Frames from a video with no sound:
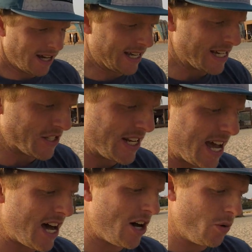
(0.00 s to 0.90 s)
Okay, so
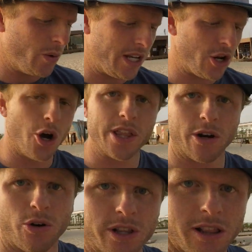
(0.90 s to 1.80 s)
now we know
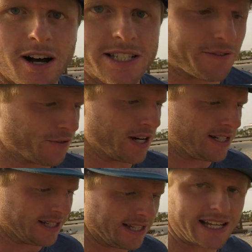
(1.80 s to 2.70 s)
that all the lines are free and clear.